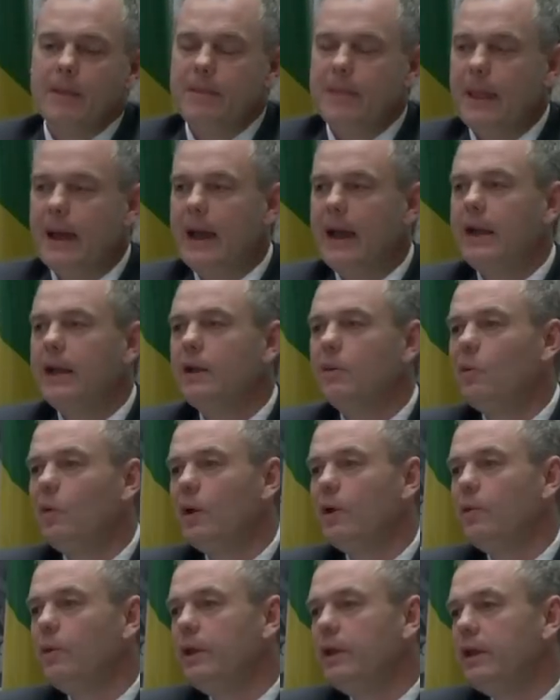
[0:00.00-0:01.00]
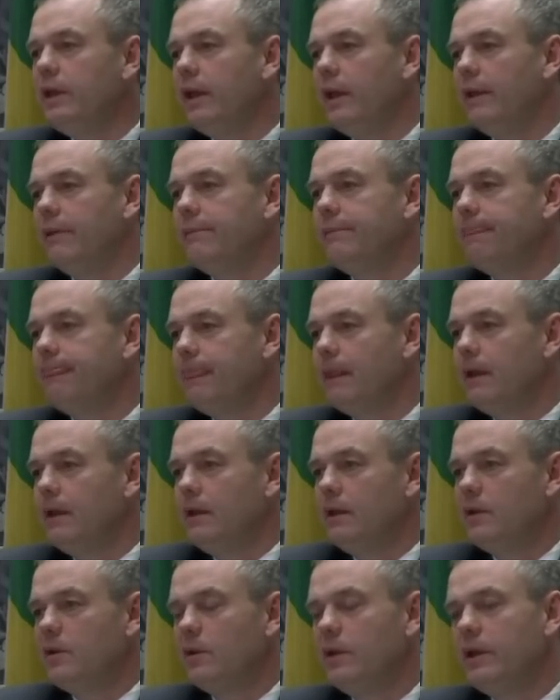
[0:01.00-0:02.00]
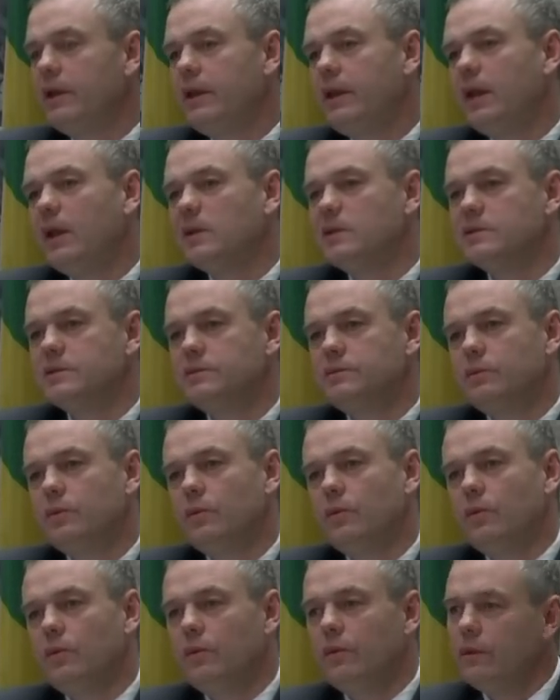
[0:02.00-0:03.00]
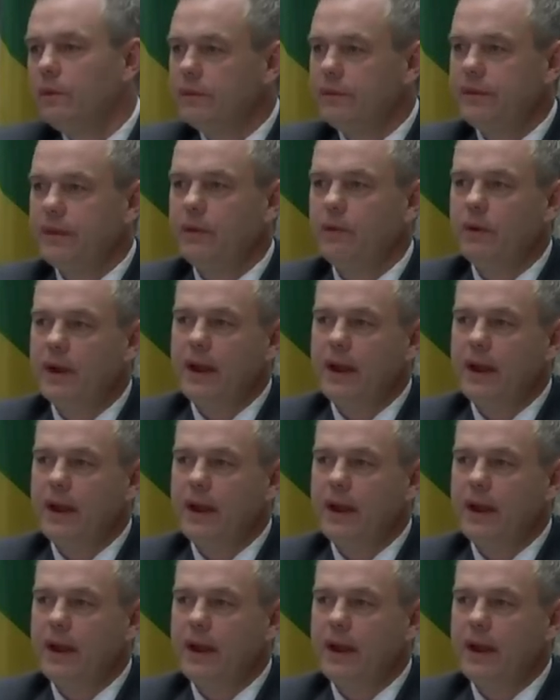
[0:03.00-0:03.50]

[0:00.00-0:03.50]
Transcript: Nine in one weekend, three kids. They